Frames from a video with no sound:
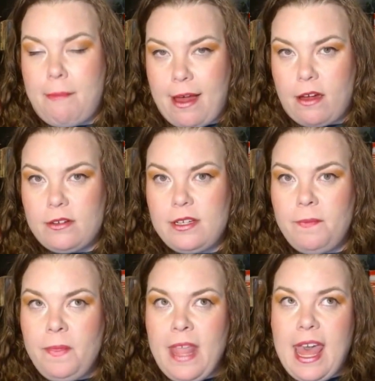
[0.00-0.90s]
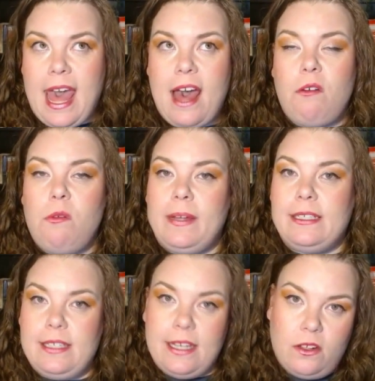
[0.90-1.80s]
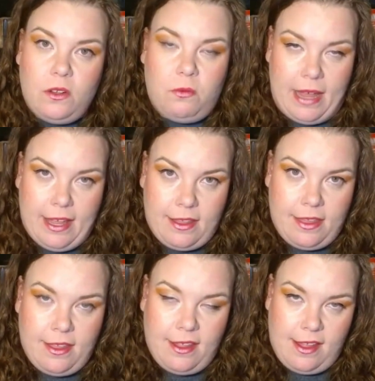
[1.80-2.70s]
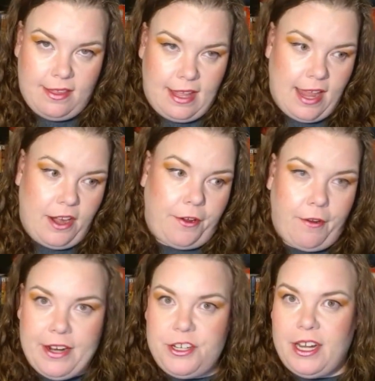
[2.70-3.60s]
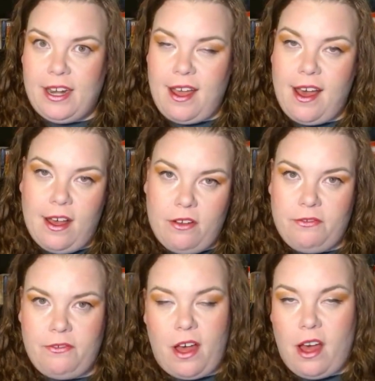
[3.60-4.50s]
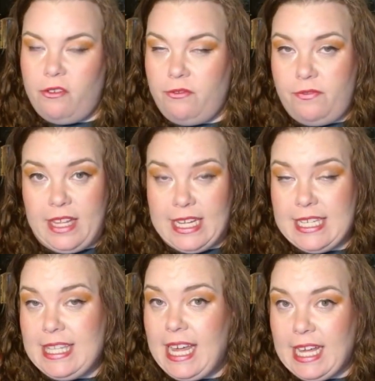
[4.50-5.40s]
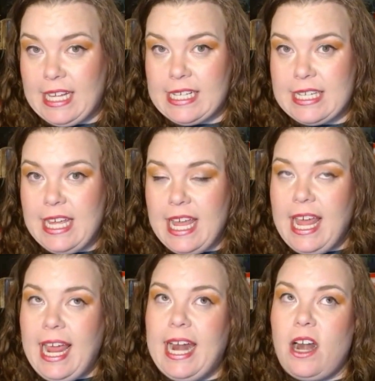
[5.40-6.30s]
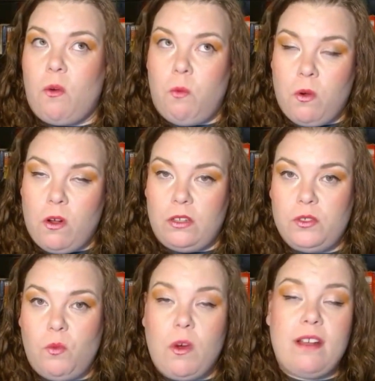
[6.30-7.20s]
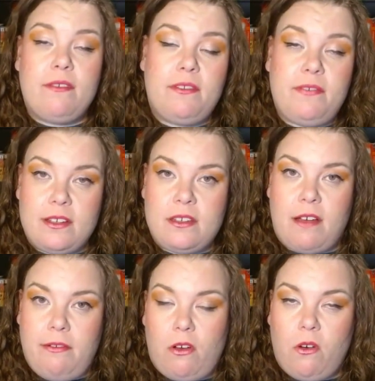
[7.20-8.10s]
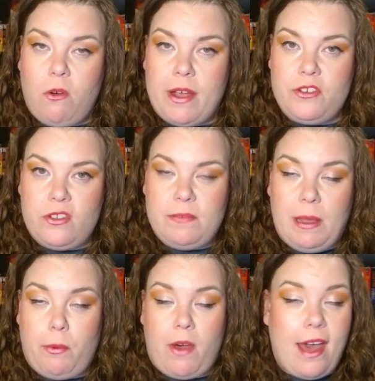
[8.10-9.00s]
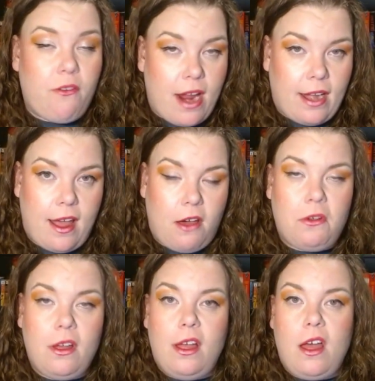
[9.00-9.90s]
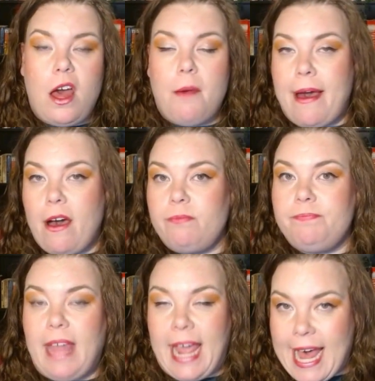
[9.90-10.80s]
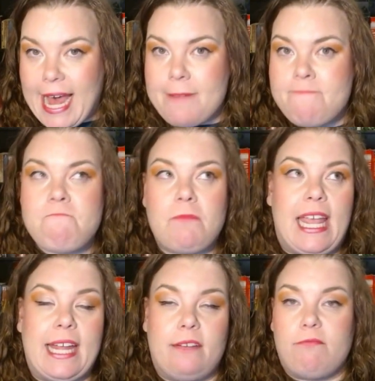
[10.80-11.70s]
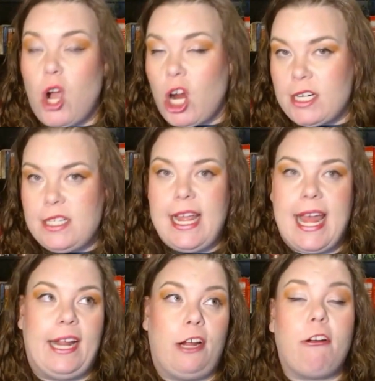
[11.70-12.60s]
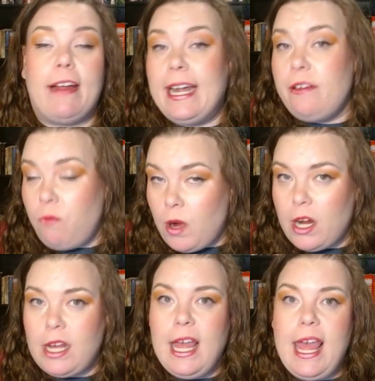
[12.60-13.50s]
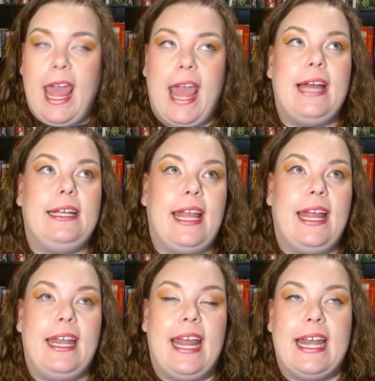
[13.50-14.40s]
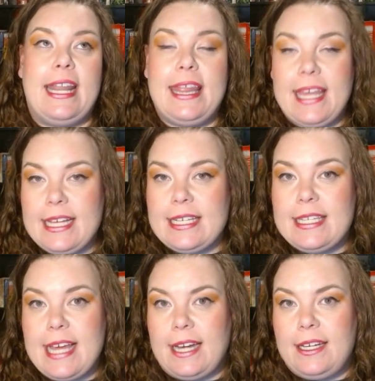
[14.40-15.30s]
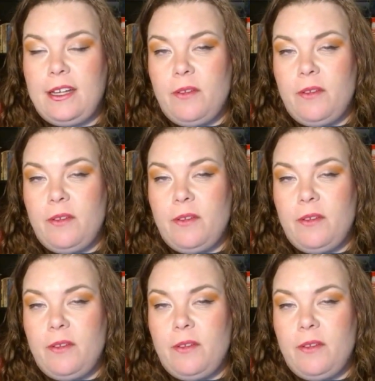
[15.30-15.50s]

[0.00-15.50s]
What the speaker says: about how we deal with the integration of these things in our world. One of the philosophical questions people have right now about AI in art and in creative work and in things that